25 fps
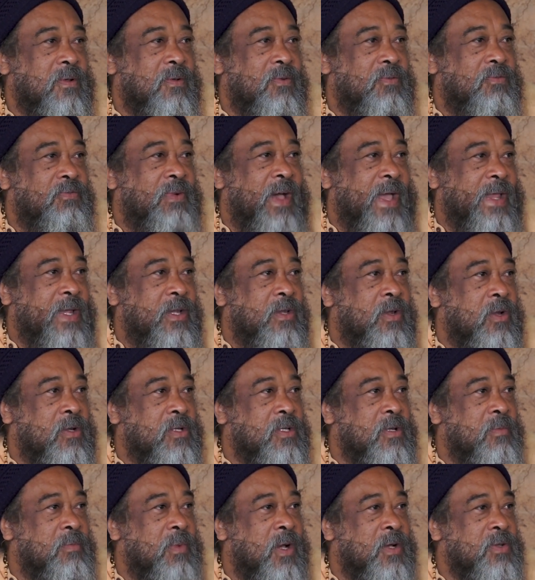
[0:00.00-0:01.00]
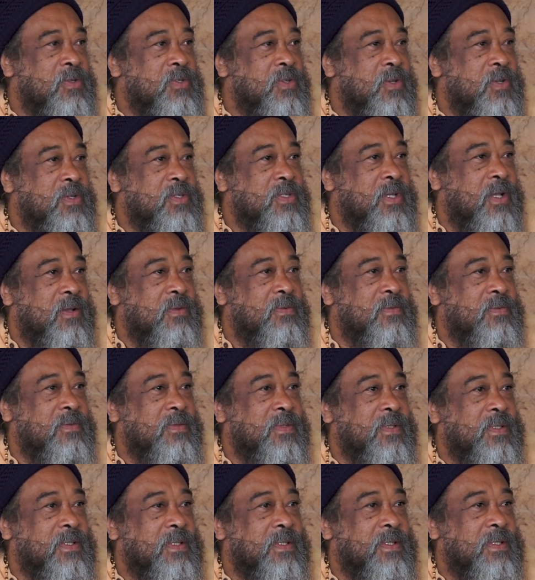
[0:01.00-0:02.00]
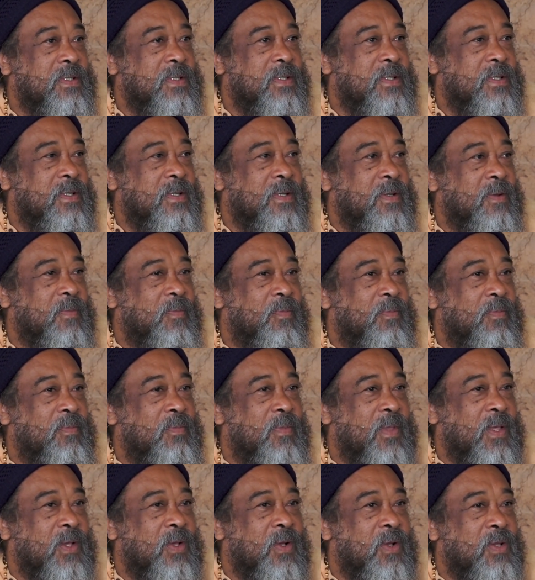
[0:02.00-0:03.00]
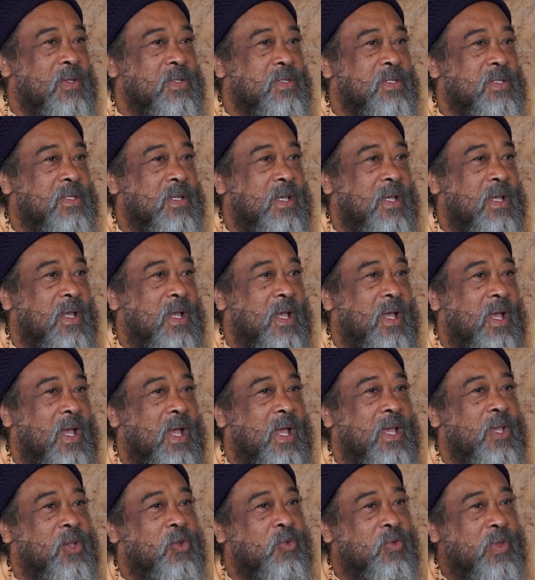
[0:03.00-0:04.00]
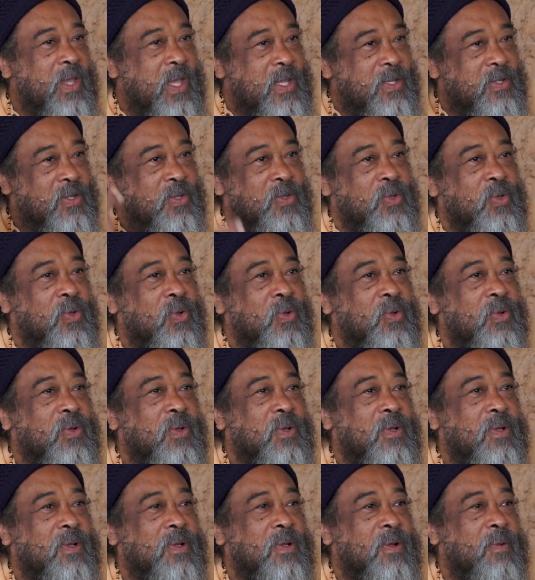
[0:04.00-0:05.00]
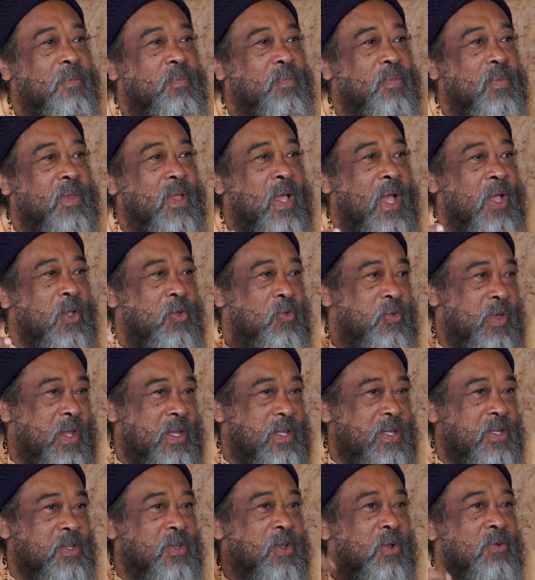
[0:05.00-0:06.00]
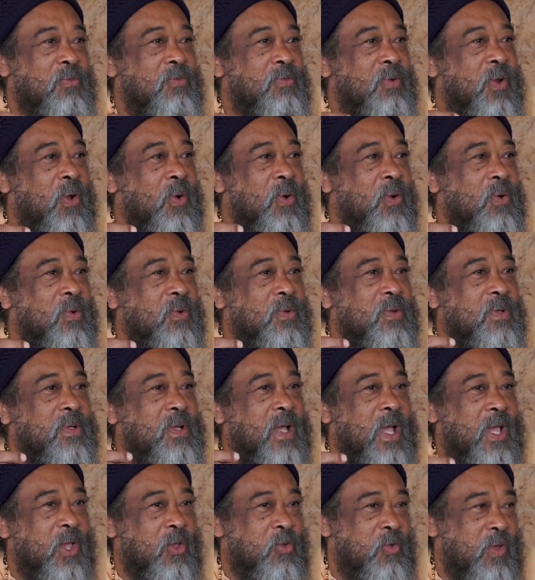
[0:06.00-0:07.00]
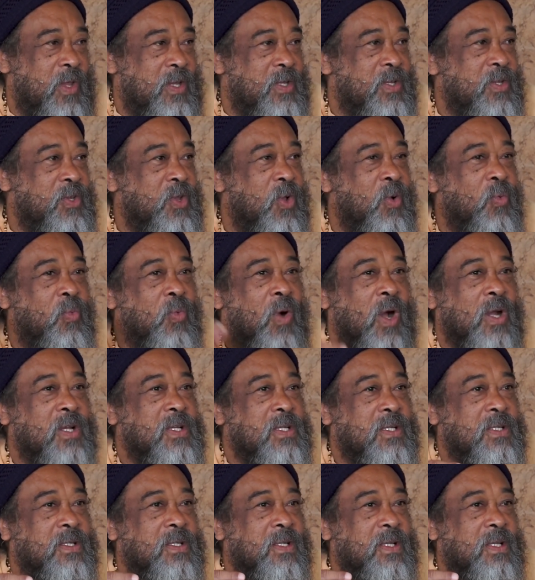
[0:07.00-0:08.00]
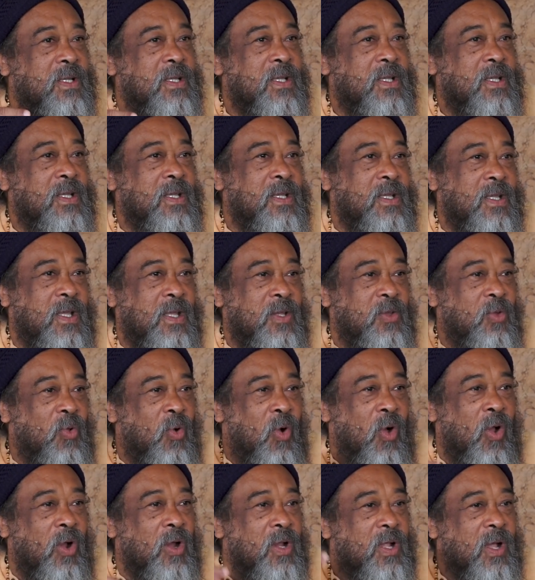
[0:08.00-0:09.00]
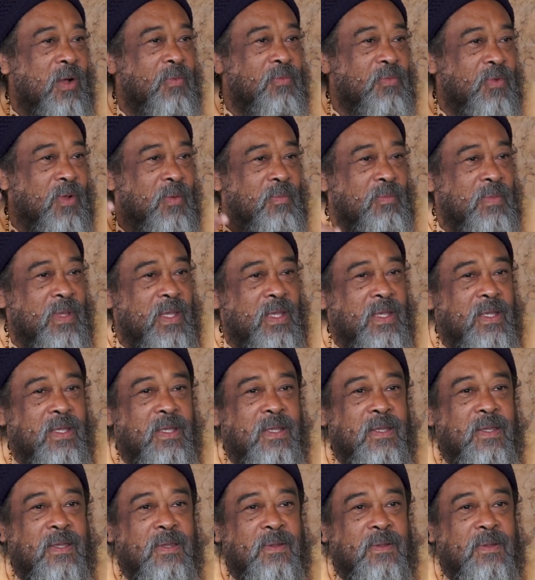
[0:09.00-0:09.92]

Fight not amongst yourself, because I created you. I created your flow. I created your water, and you all come from me.